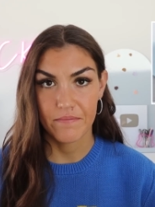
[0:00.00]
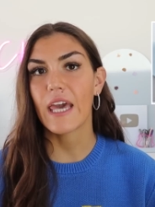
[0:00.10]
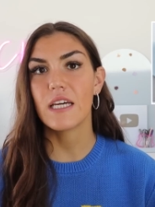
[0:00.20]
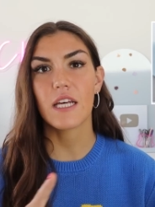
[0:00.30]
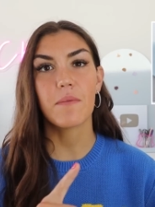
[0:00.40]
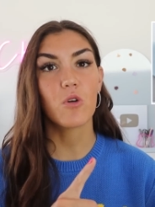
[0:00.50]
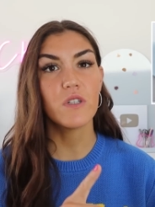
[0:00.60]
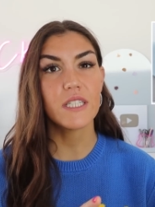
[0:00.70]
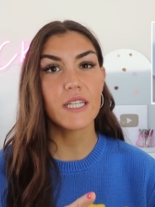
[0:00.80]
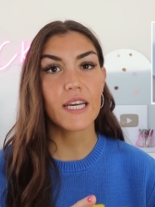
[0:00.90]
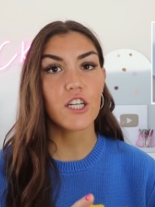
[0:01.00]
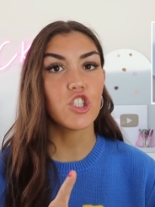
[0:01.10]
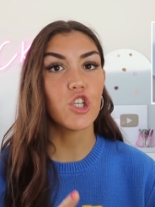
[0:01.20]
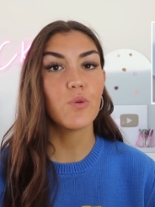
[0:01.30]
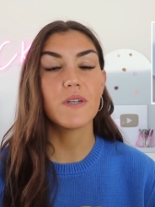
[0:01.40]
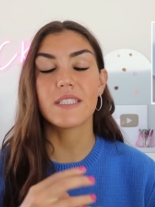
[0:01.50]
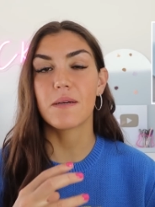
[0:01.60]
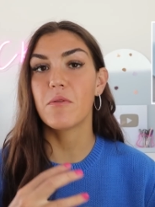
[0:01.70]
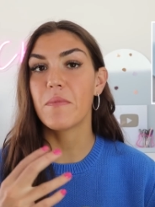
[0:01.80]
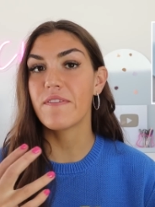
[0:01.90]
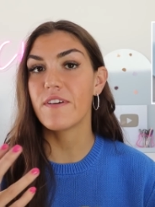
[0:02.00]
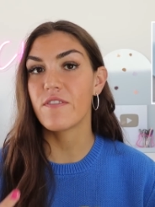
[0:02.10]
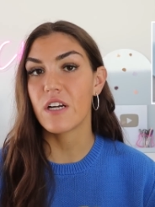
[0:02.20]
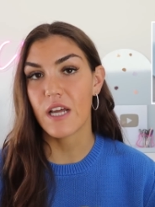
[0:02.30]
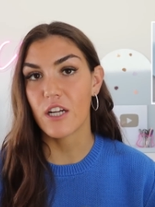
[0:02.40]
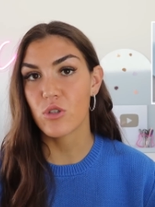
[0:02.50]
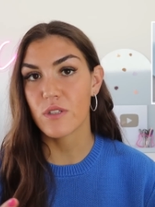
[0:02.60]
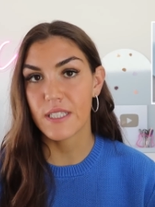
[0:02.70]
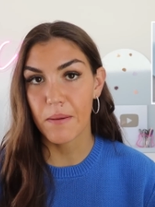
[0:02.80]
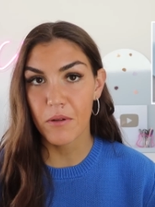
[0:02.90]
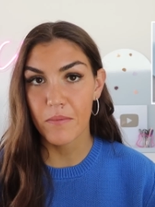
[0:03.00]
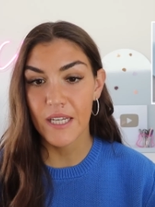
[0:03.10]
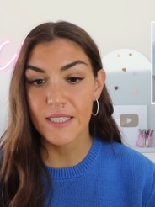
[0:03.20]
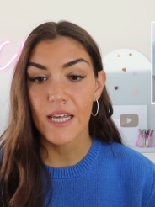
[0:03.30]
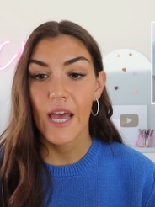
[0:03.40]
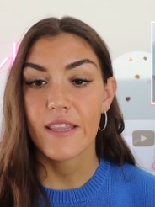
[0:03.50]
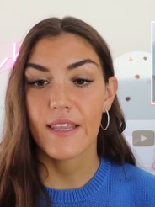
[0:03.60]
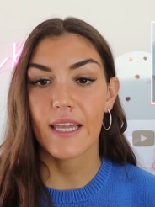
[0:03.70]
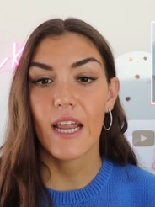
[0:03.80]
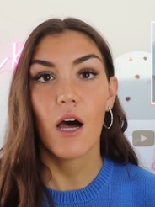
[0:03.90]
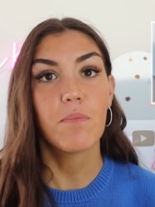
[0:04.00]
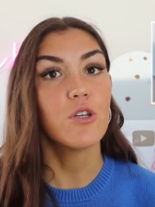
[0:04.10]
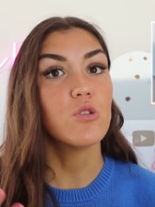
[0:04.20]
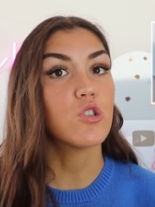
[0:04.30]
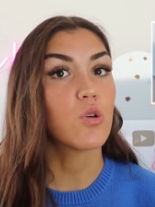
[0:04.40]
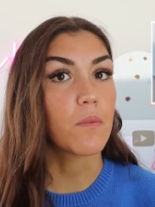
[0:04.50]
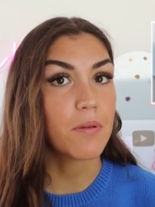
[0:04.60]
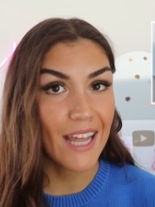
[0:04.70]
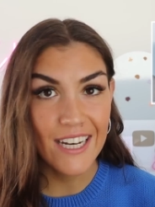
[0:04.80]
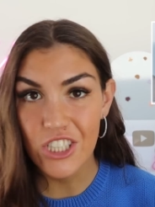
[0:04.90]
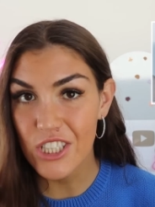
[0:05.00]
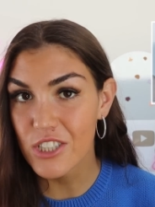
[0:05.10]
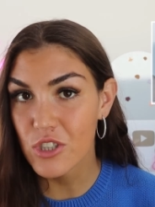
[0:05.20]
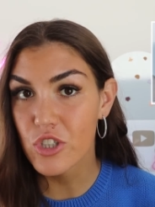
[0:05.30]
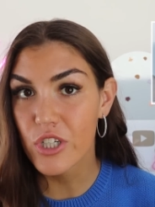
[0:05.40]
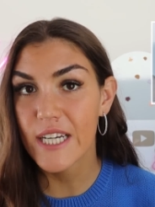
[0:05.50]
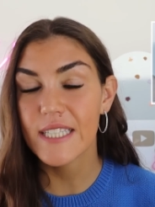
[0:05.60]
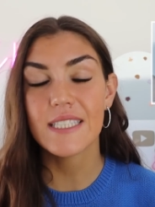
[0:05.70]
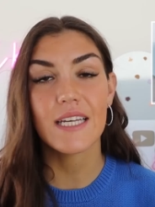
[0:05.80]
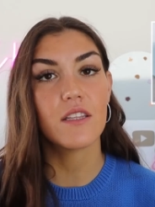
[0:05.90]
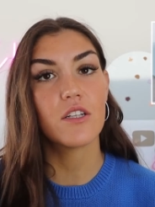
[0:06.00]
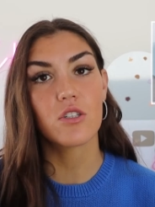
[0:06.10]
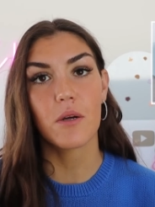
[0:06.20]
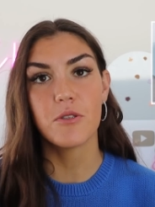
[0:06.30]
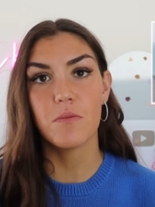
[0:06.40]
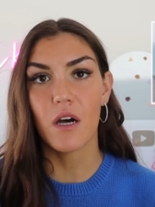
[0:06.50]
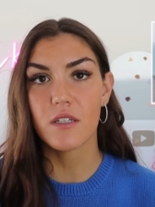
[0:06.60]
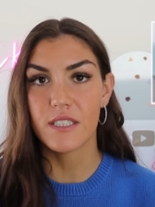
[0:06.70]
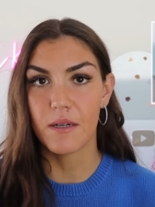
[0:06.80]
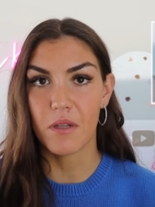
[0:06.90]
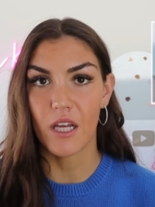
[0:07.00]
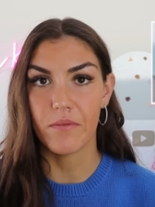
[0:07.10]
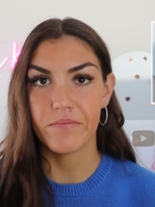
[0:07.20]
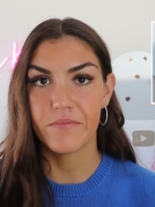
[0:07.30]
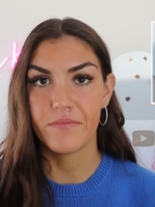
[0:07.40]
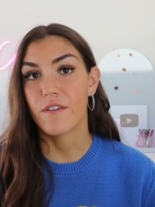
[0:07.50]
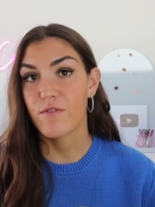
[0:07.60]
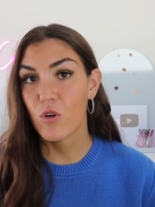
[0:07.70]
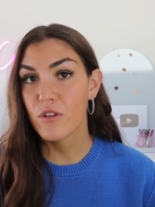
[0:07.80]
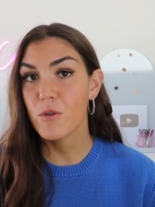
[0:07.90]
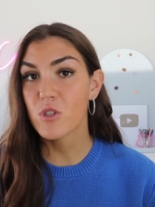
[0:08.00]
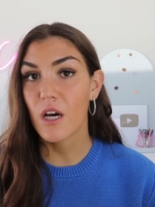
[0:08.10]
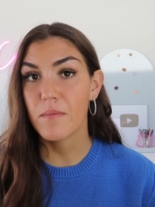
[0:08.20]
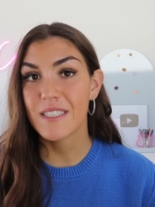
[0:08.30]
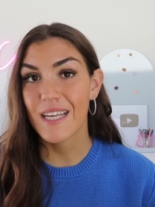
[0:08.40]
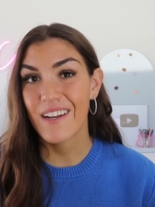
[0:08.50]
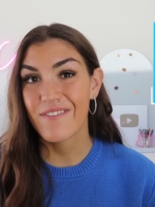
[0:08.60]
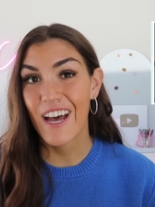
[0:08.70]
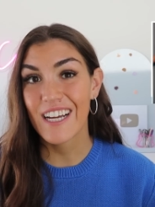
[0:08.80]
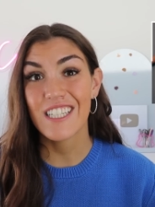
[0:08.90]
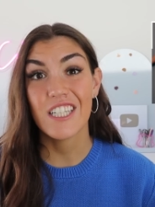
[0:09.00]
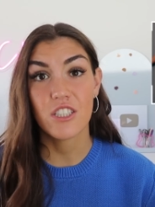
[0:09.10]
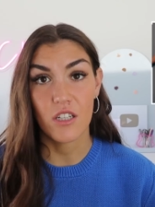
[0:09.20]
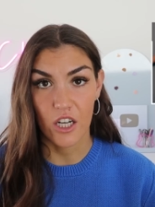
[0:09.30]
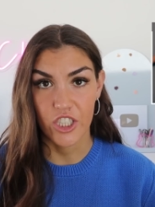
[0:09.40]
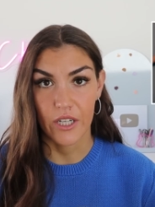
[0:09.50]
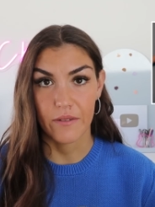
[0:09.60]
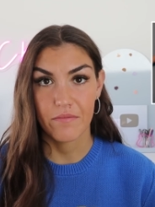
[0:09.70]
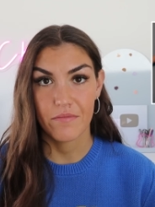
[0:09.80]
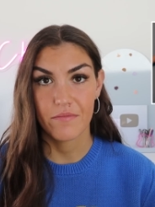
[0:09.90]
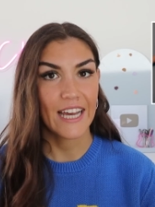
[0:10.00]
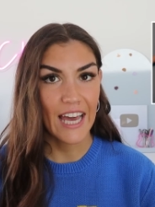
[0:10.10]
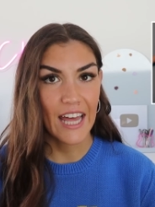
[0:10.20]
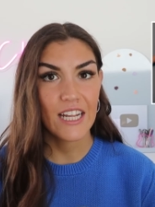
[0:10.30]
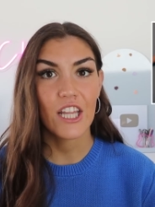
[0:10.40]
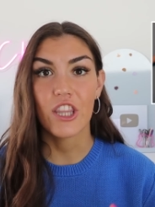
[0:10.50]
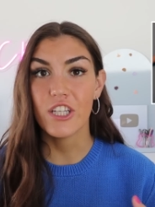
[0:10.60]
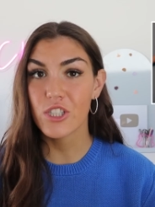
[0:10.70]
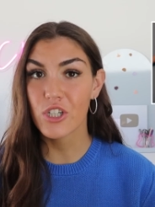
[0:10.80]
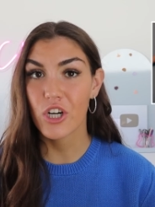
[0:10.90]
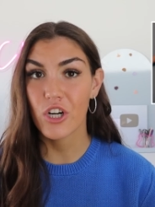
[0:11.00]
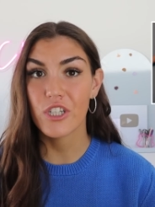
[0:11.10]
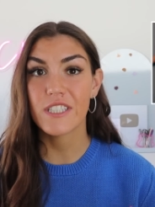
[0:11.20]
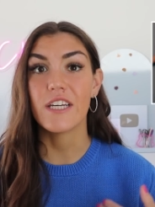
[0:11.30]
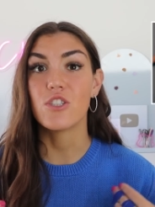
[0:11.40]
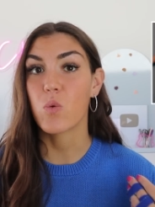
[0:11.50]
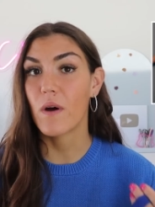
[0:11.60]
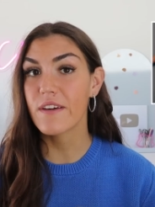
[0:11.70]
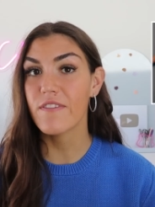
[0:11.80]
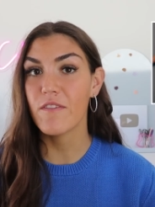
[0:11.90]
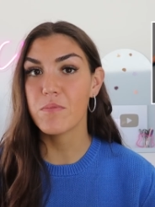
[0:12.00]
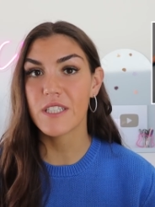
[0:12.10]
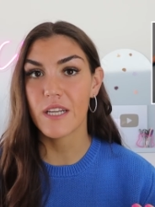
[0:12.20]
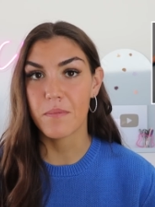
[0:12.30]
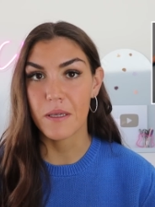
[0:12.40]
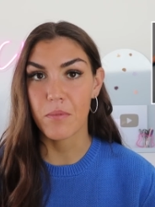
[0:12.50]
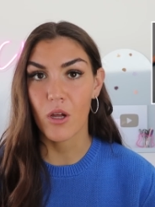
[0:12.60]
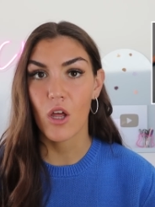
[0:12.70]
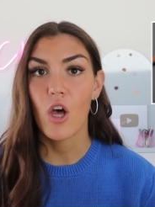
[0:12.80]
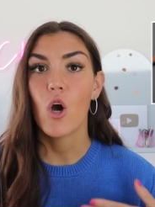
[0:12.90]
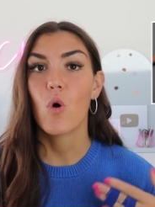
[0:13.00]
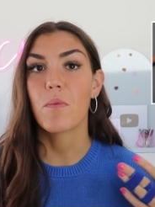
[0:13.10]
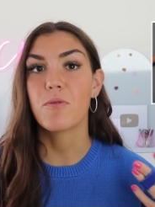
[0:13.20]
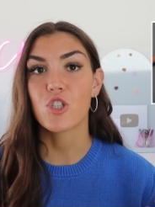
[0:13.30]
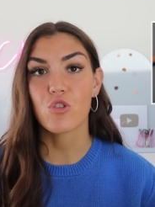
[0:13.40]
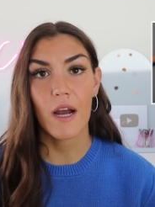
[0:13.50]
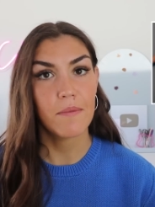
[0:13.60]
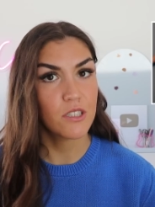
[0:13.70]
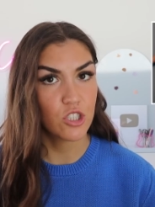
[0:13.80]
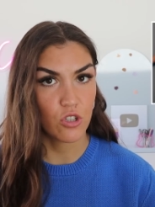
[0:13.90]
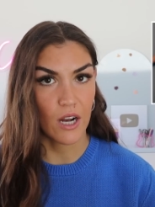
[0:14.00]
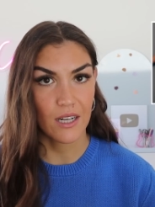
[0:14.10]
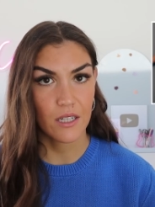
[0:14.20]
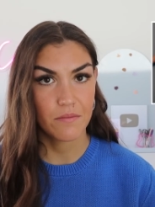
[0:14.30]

And I'm going to link to some of my favorite natural supplements that can help you to replenish these nutrients in the description box down below. The fourth most common side effect is nausea. Again, this occurs in 25% of people who are prescribed this drug.